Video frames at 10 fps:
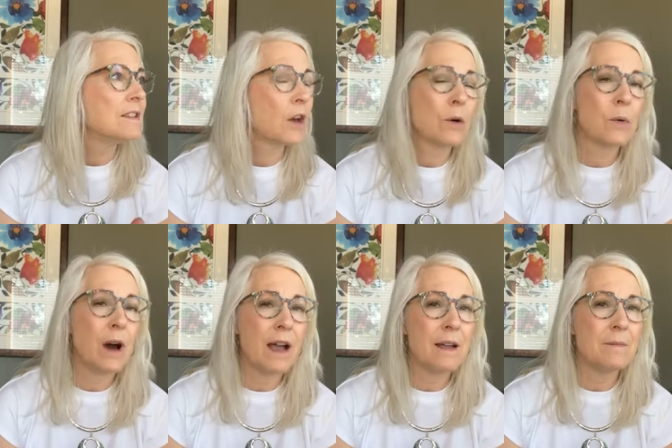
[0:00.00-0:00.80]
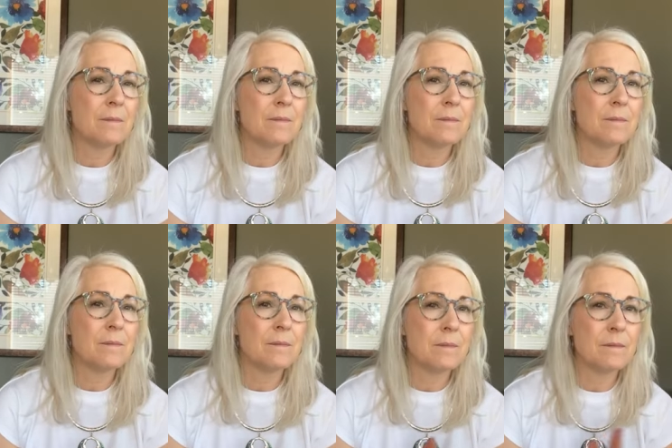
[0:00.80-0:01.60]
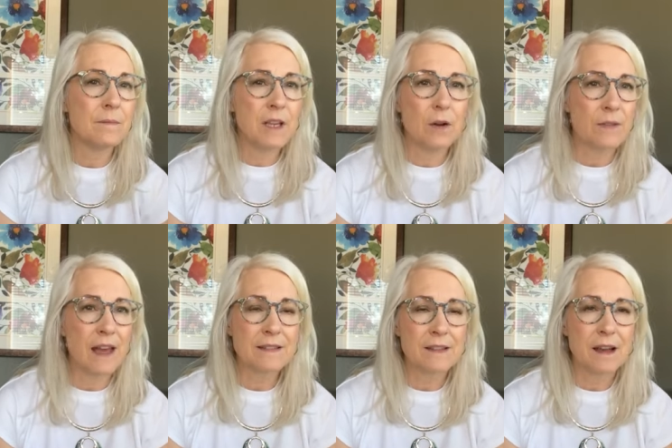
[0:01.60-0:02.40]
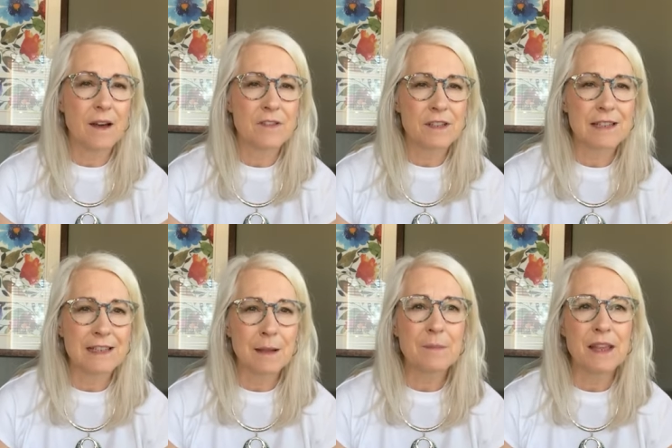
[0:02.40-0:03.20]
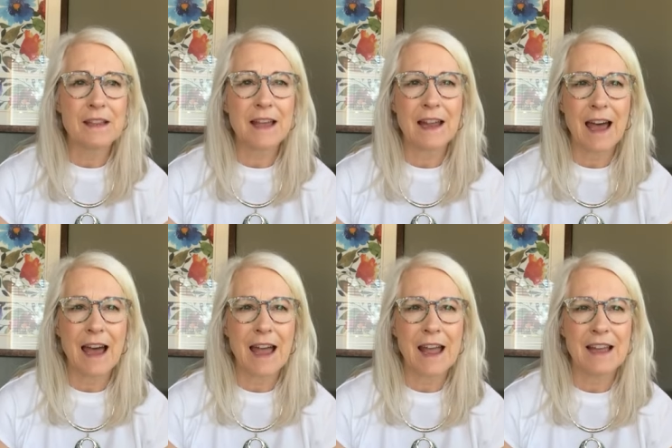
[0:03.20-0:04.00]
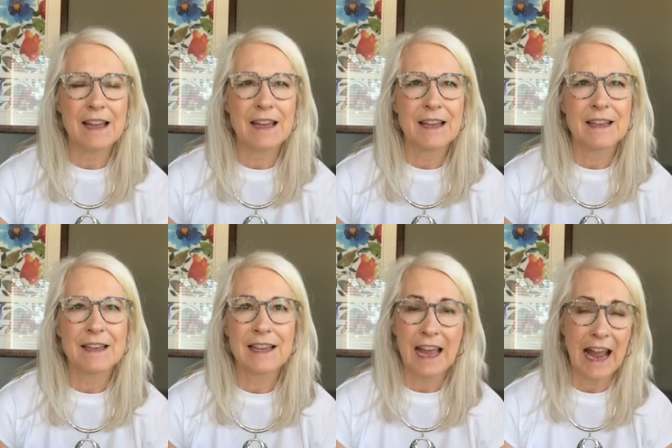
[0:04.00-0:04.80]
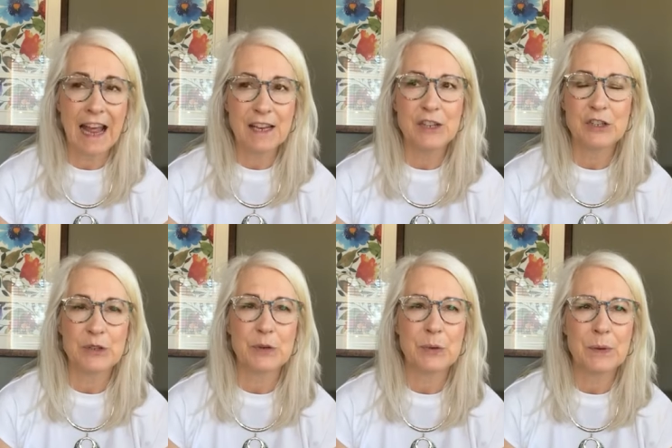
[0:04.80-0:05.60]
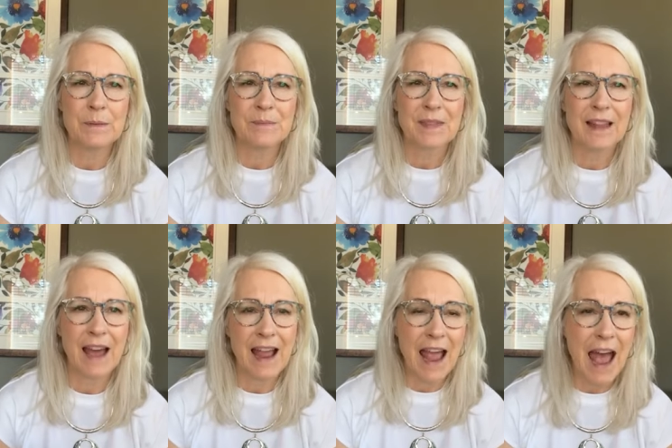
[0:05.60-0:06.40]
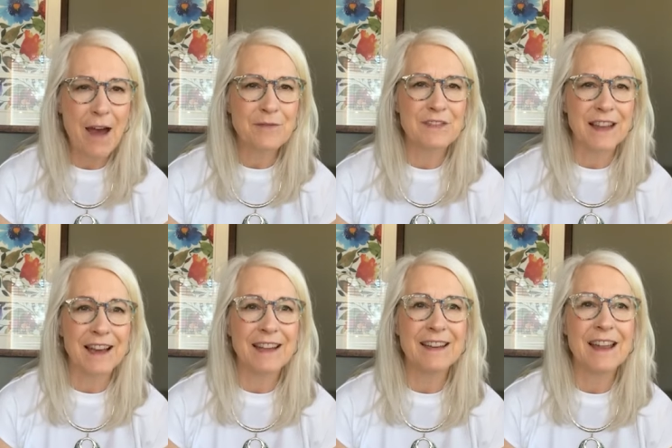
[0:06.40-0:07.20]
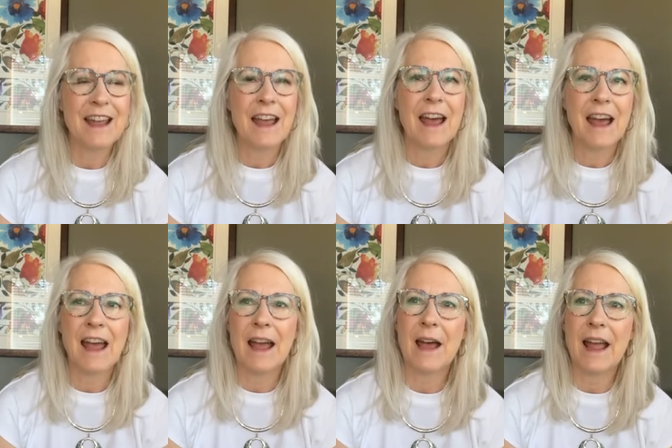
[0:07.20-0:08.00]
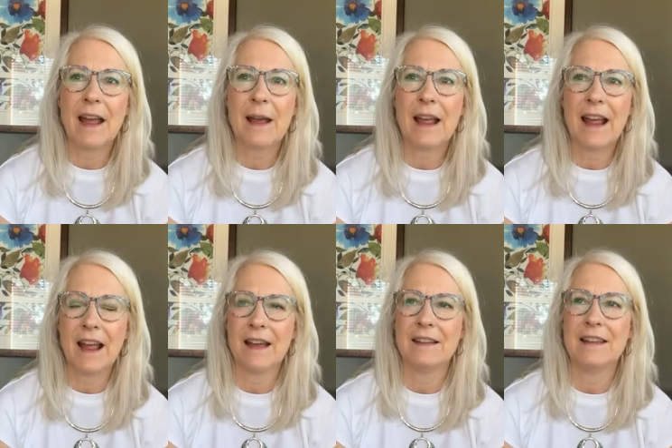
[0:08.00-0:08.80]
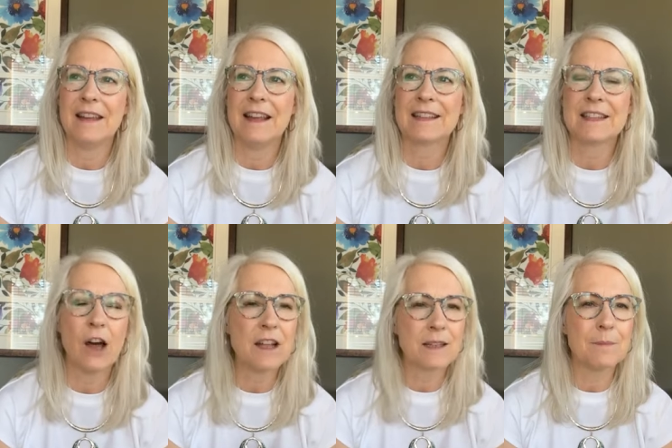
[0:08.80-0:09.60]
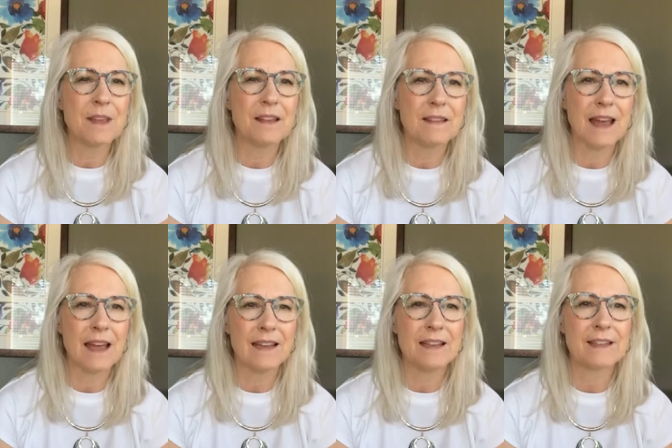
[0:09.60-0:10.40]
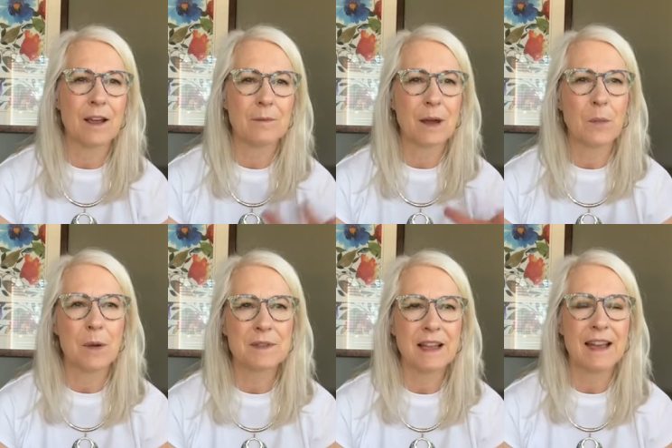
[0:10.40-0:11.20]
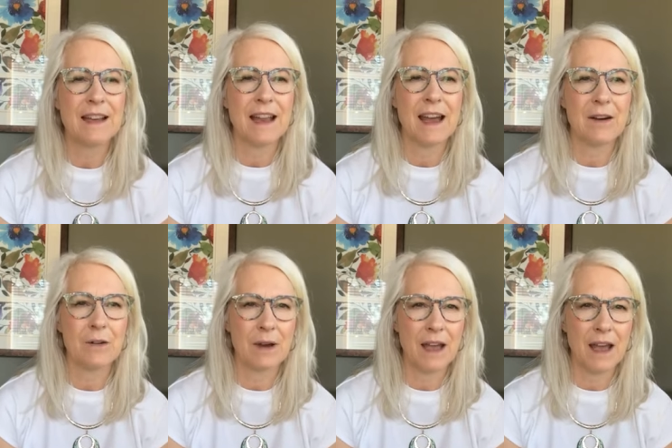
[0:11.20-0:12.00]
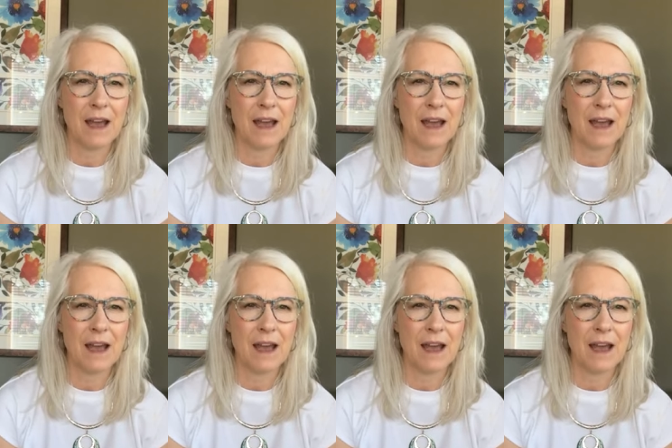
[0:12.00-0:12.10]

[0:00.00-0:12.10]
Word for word: So I'm you know, that's obviously something that I can do, I have done, and it's not something that is on my website now